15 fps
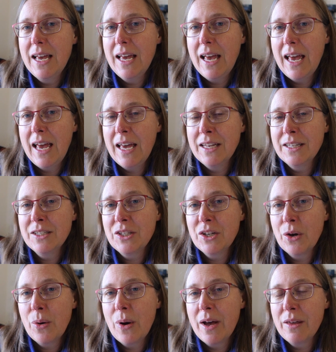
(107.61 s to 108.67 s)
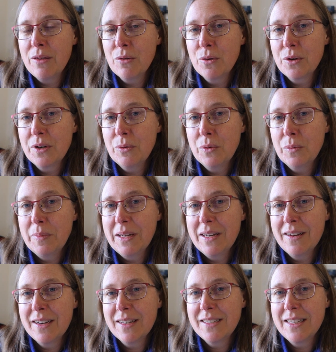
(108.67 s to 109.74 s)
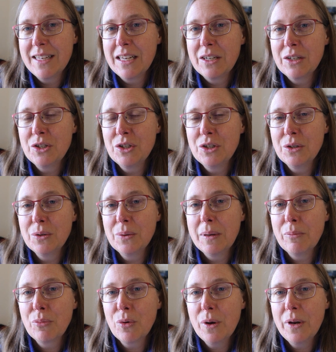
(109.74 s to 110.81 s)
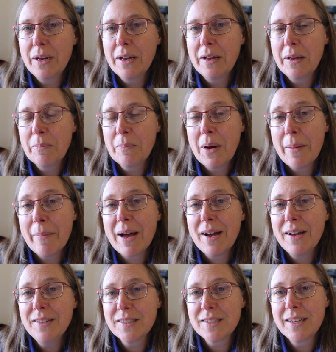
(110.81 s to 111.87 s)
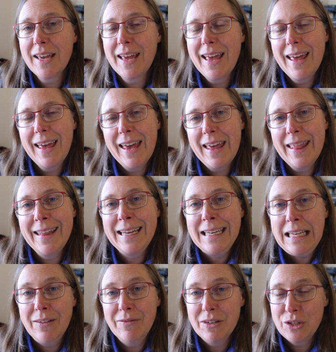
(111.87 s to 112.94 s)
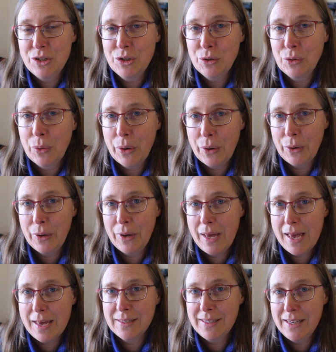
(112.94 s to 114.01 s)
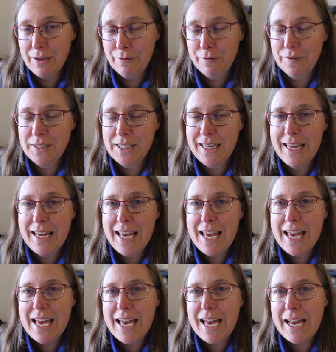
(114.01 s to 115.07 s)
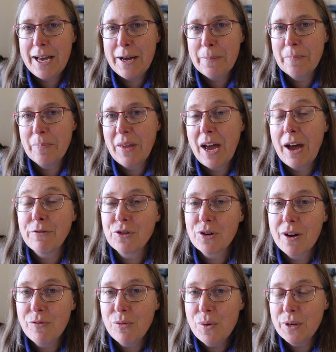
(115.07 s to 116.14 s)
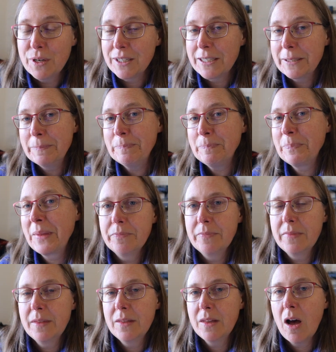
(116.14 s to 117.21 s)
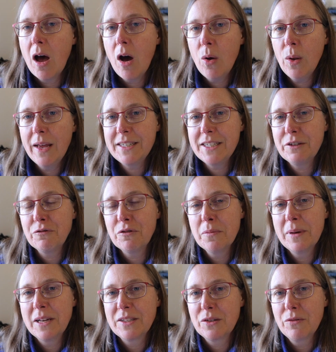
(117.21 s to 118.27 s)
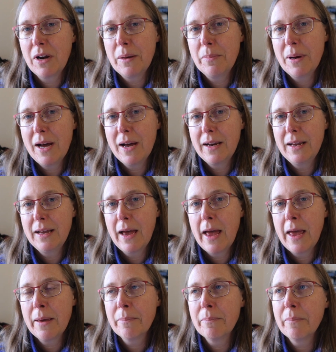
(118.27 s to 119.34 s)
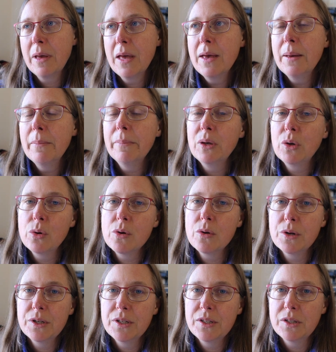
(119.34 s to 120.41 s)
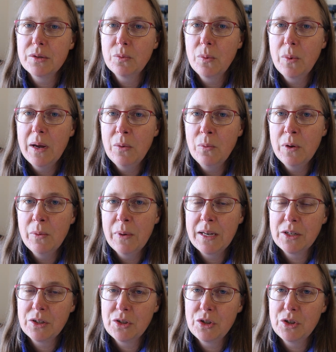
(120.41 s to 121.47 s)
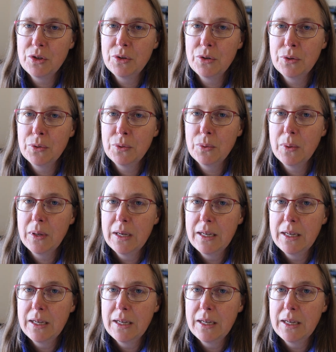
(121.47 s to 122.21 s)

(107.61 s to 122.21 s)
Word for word: and so I thought it would be a nice thing to embroider my mask and then give it to her as a gift after I've worn it. The whole idea for a masquerade party came because when we went to